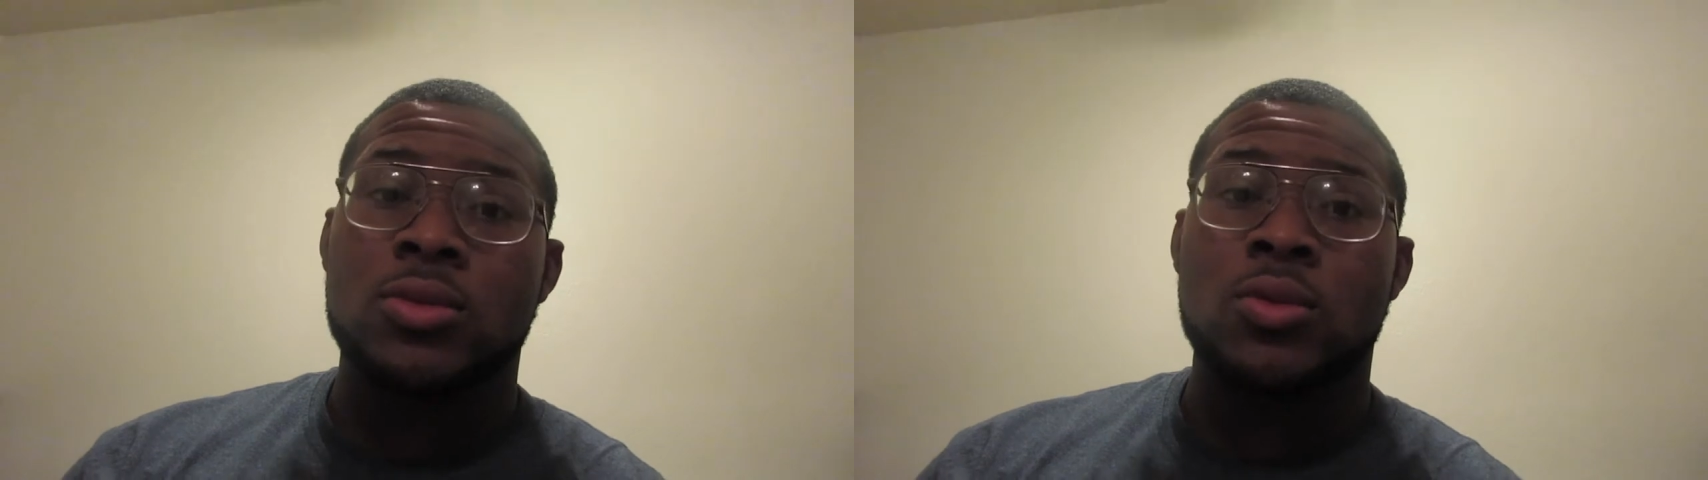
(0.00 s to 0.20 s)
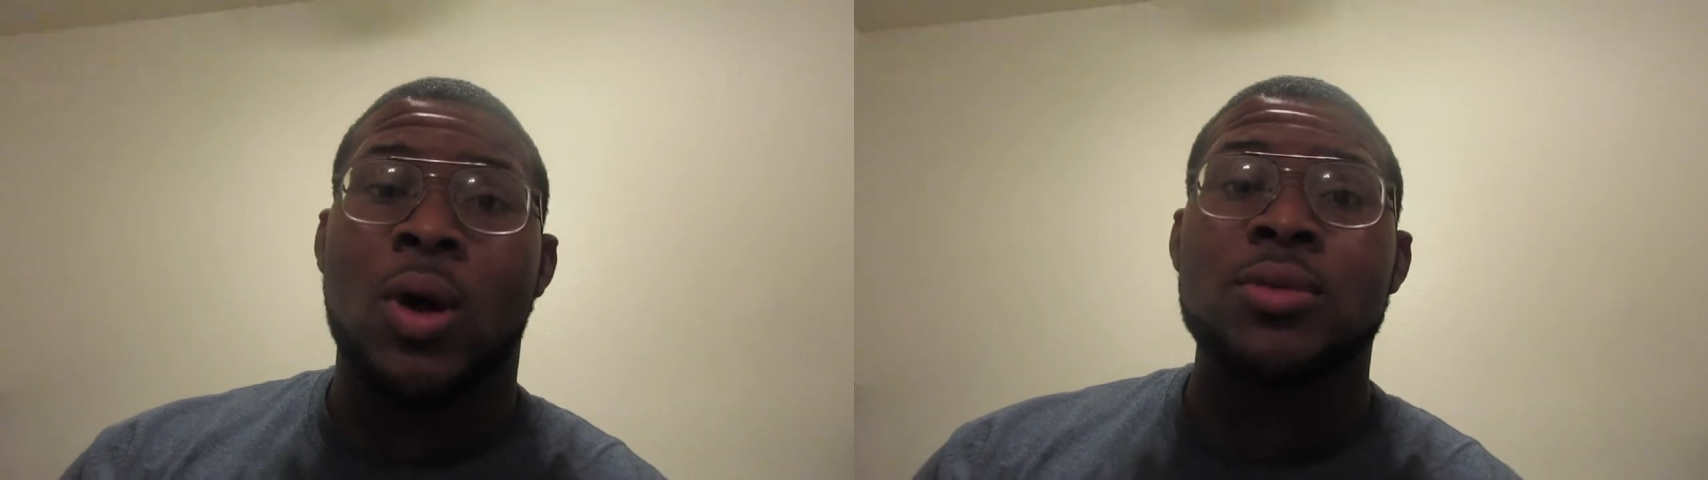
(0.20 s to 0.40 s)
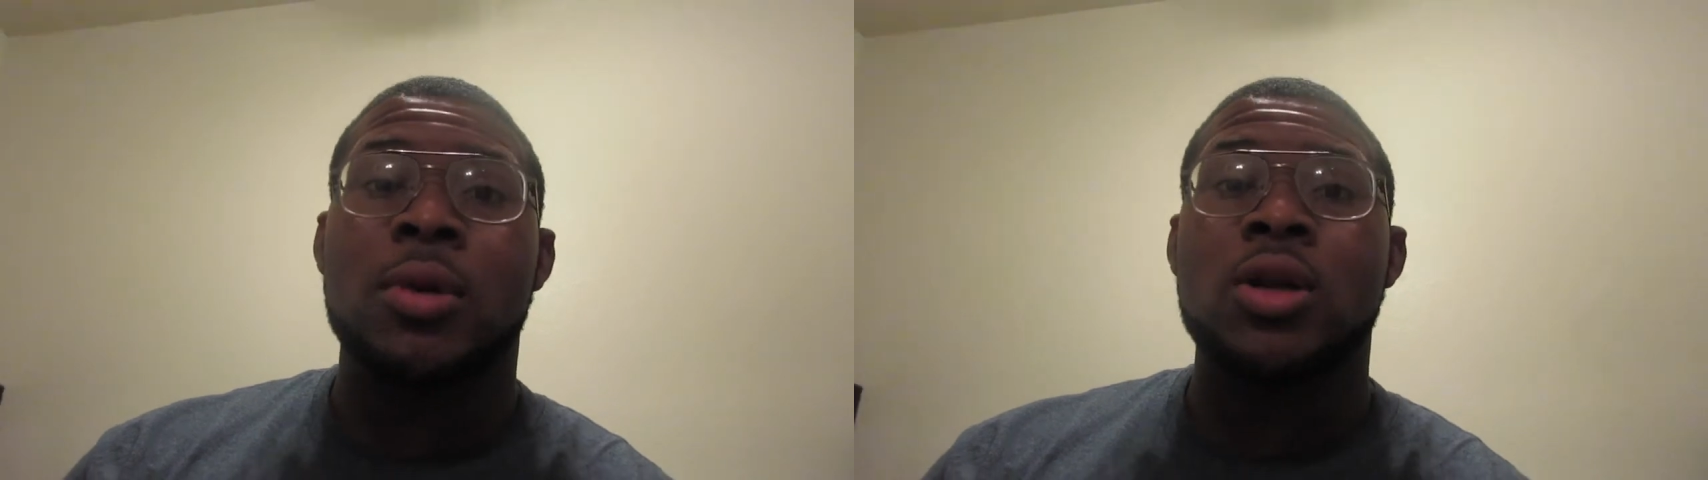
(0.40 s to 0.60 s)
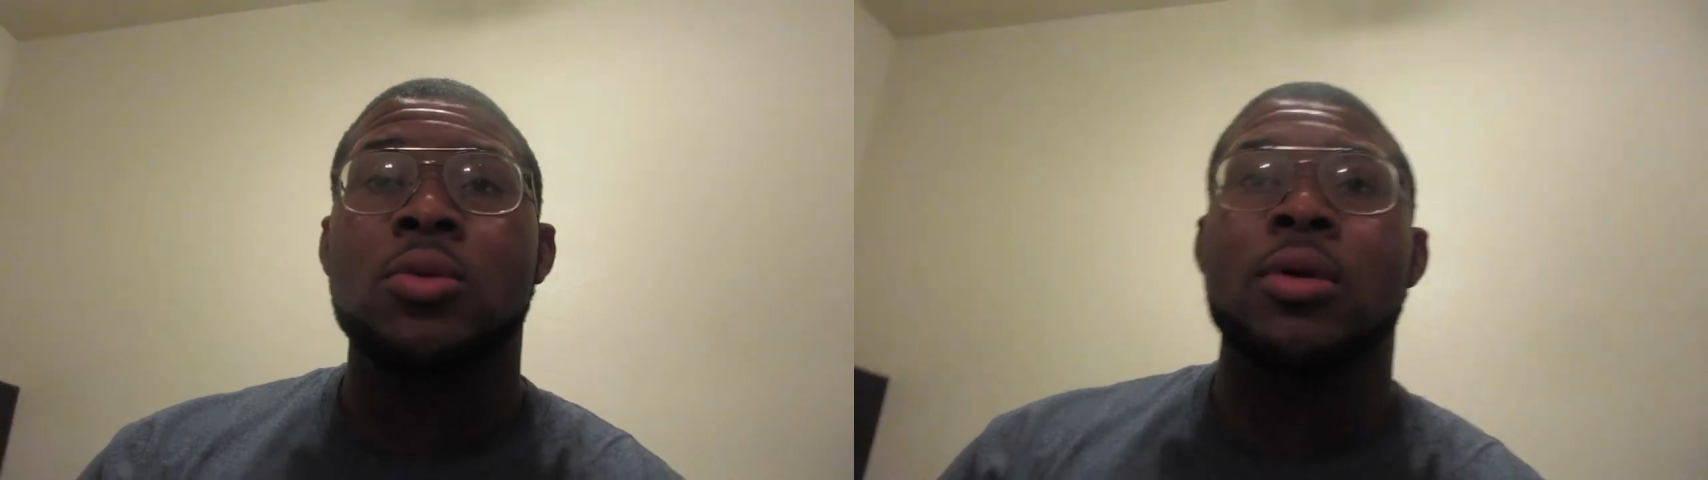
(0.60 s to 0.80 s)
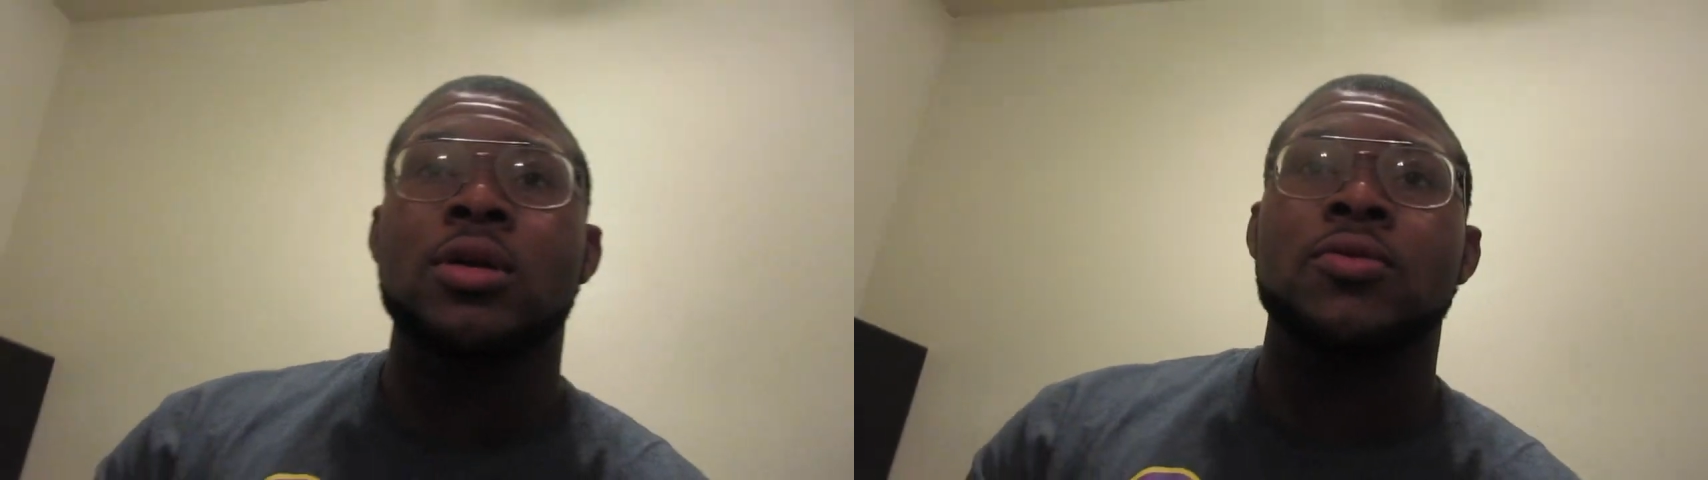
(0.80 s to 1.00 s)
watch my little
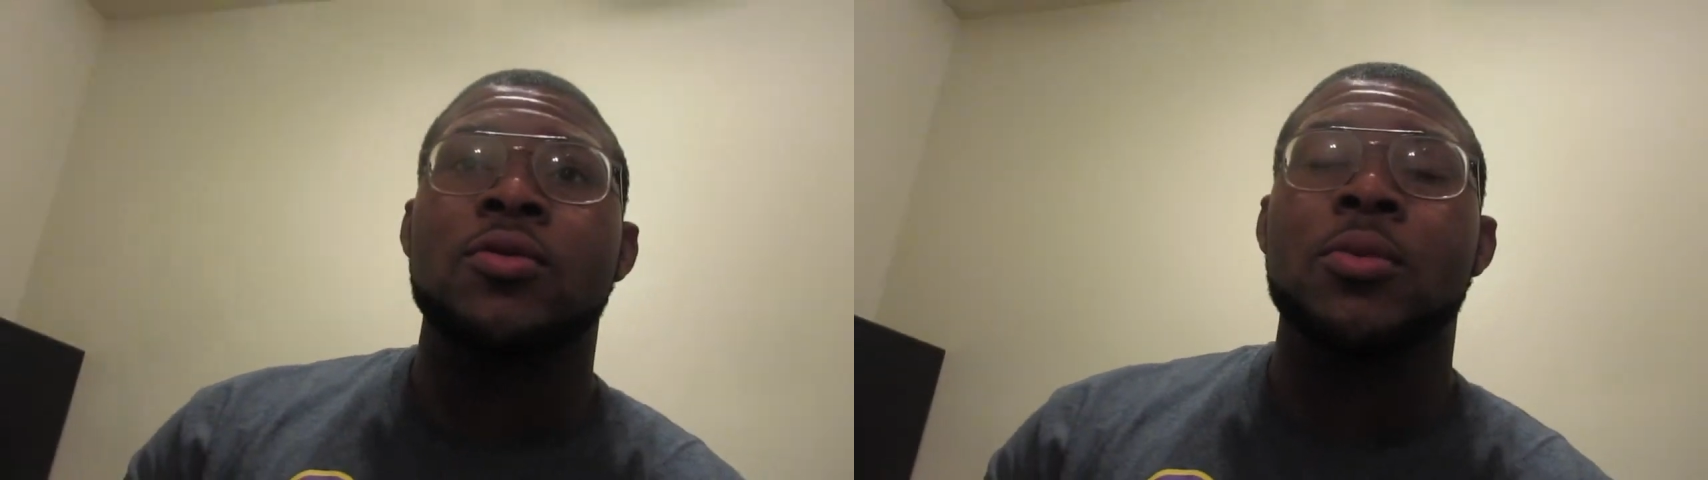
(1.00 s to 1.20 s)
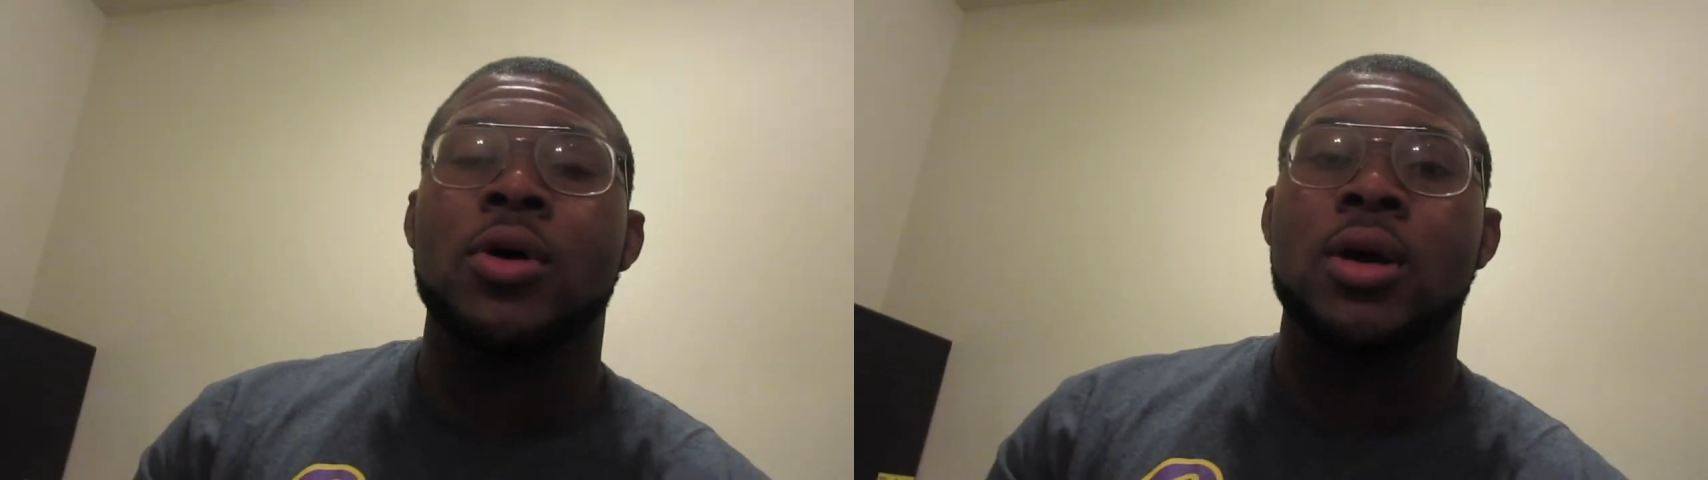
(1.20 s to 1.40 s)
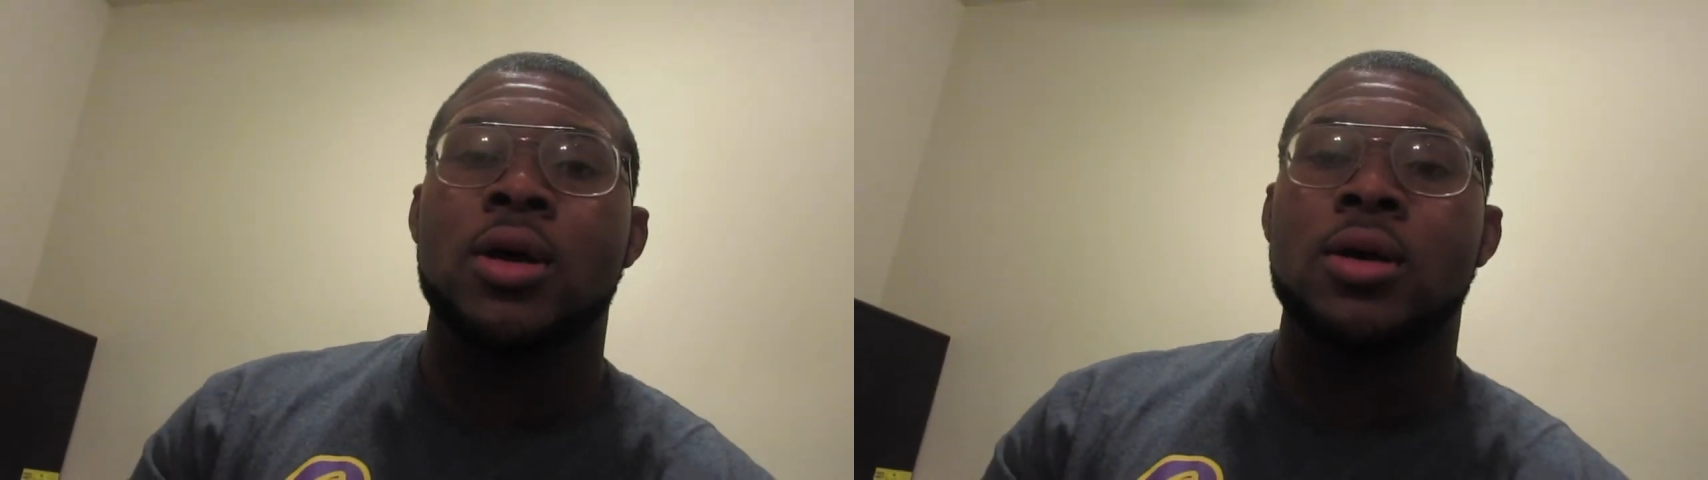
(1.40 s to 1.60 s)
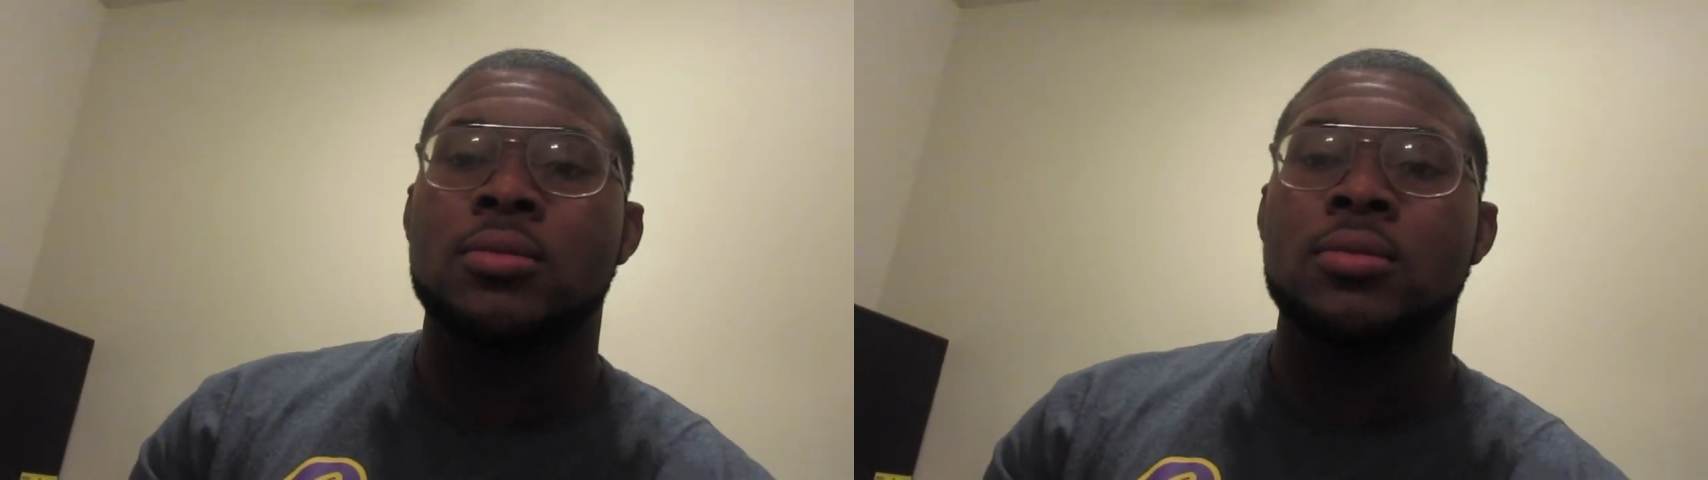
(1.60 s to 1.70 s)
brother football game.